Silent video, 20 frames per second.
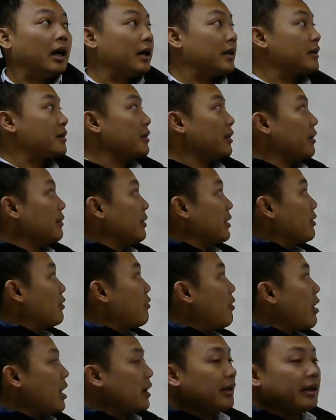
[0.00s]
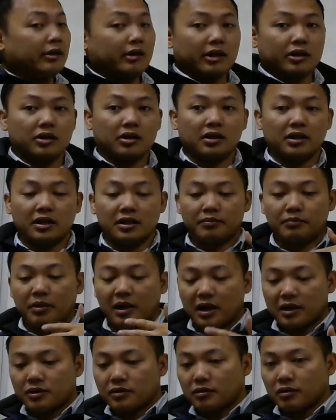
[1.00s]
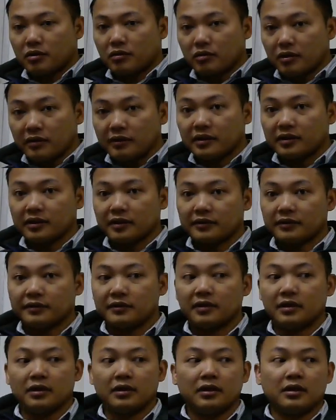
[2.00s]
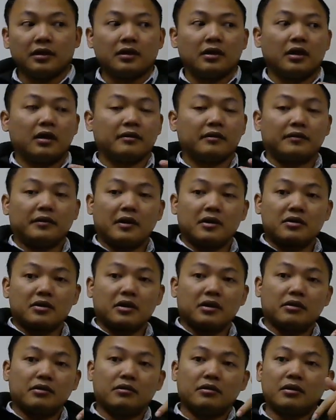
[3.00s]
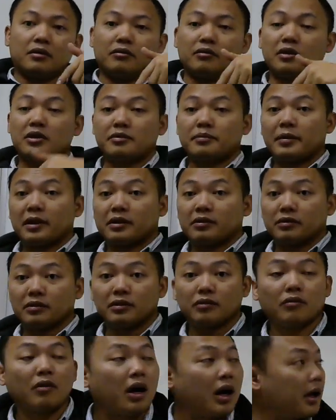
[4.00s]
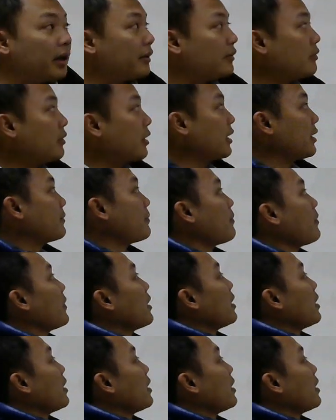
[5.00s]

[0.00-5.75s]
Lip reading: and the slope in y direction is partial derivative a function with respect to the y, right?